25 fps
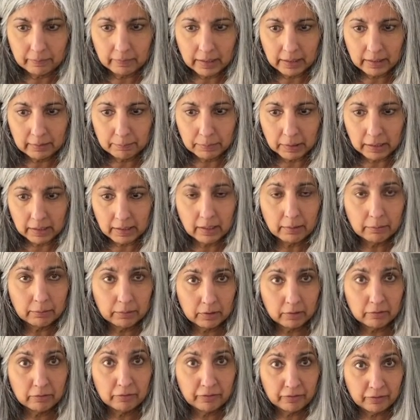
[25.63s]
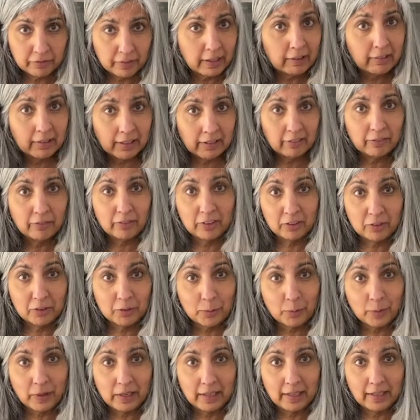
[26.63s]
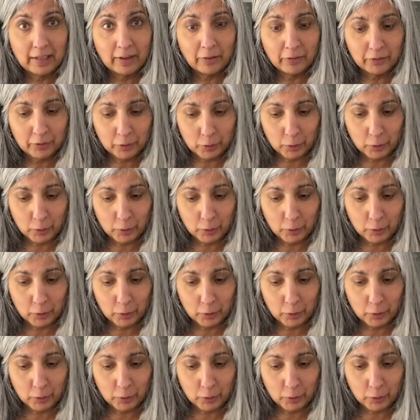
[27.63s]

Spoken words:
it becomes a very efficient way of